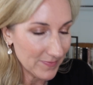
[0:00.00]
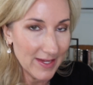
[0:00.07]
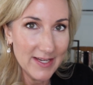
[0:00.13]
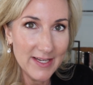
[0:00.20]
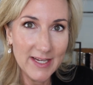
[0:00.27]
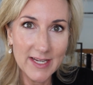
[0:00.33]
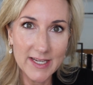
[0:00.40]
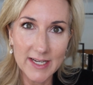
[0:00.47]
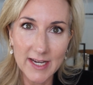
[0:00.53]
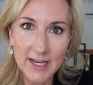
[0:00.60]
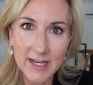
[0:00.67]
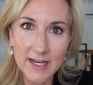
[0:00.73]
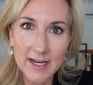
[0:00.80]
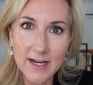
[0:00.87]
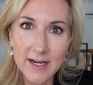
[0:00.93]
And again,
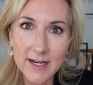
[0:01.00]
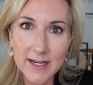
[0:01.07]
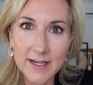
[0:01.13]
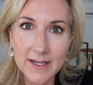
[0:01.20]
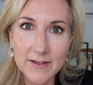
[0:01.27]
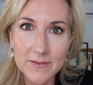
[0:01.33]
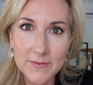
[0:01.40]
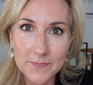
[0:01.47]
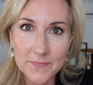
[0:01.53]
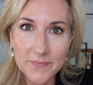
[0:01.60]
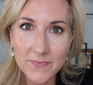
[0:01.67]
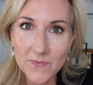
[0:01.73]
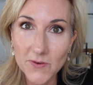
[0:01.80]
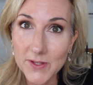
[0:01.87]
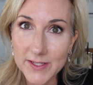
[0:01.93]

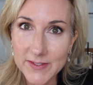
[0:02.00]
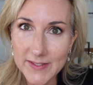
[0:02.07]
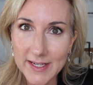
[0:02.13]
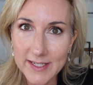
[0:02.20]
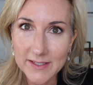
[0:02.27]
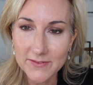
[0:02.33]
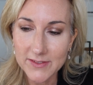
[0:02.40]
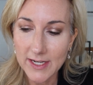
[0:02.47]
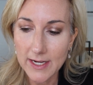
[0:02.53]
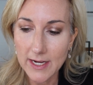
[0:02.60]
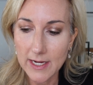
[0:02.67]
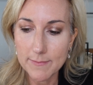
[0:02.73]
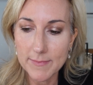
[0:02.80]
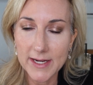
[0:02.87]
for the sake of time,